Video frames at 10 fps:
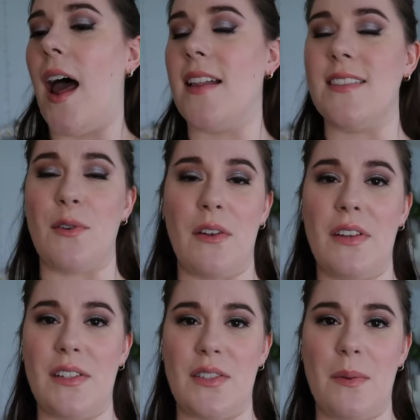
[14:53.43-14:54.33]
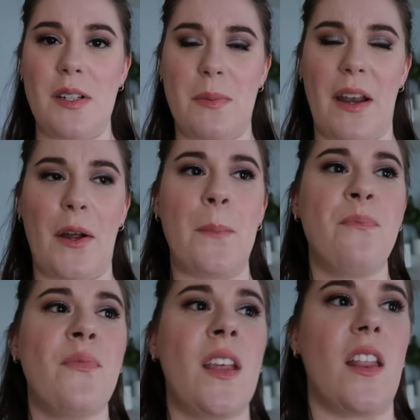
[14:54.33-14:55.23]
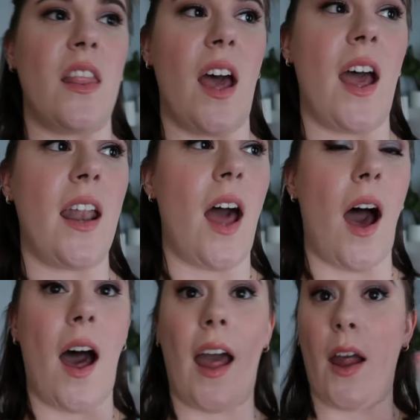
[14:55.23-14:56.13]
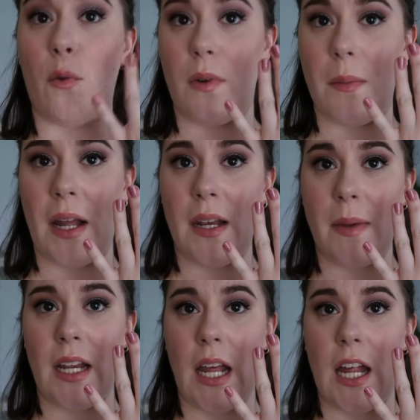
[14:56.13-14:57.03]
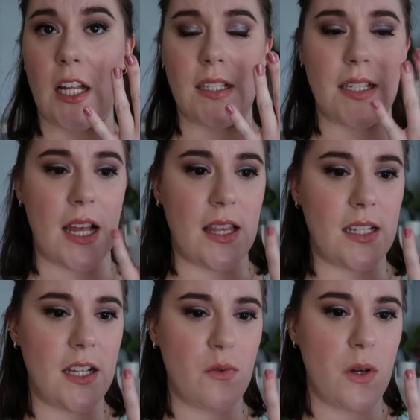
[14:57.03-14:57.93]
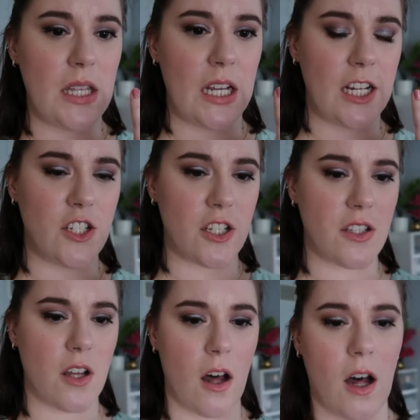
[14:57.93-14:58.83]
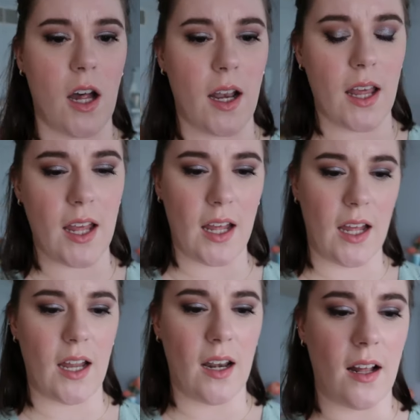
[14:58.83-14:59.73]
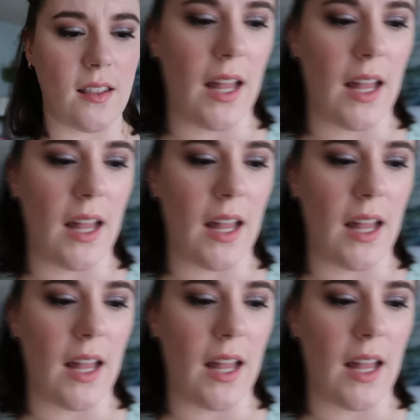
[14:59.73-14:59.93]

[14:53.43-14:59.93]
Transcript: and so I feel so much better. Then I repainted my nails, and this is one that I just got in